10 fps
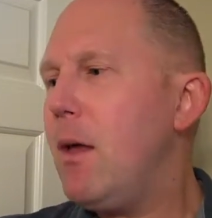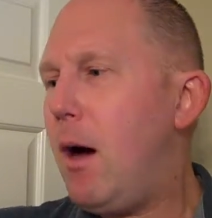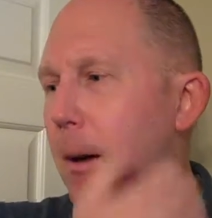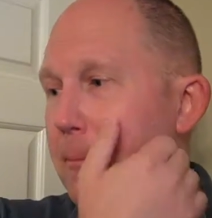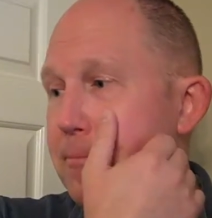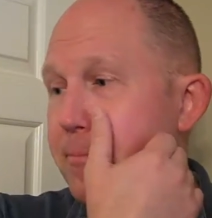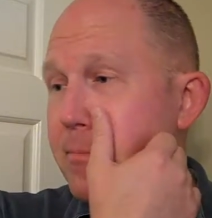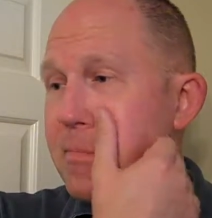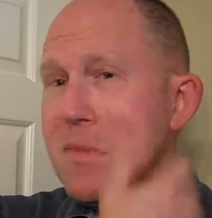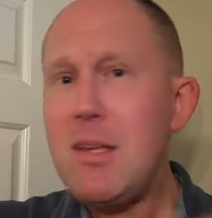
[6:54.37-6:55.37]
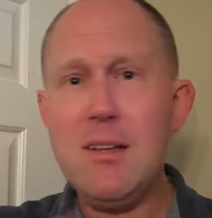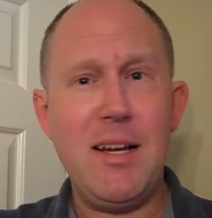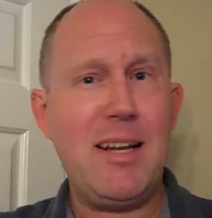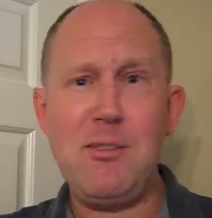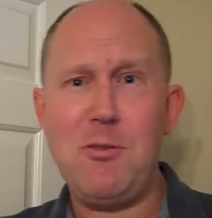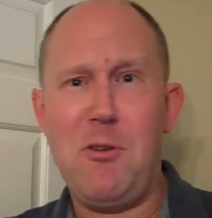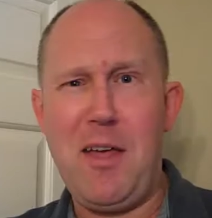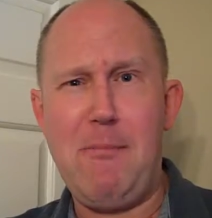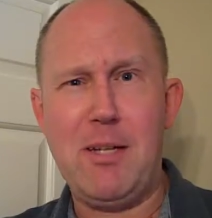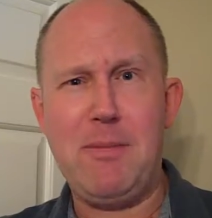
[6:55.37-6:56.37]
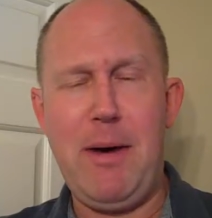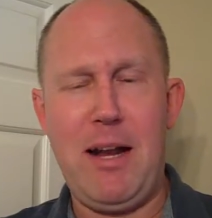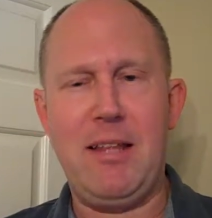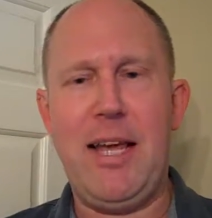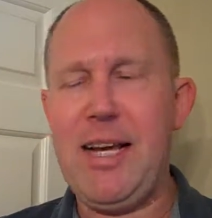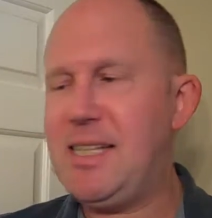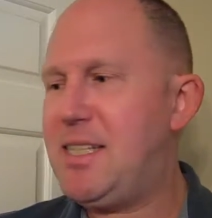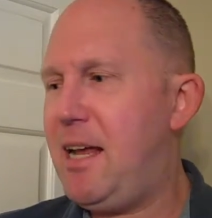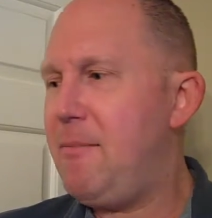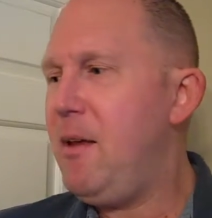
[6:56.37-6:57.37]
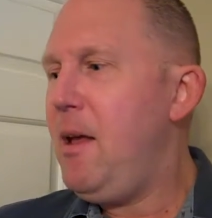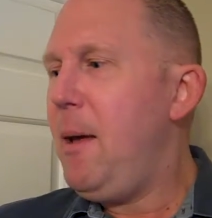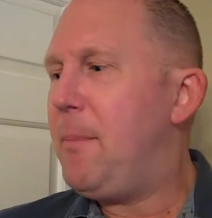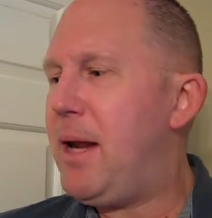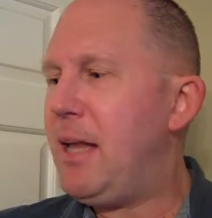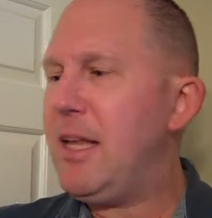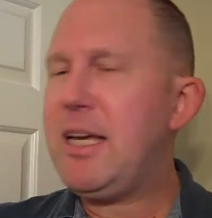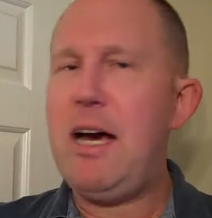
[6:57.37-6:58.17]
I don't know that much about it, like I said. But L.A.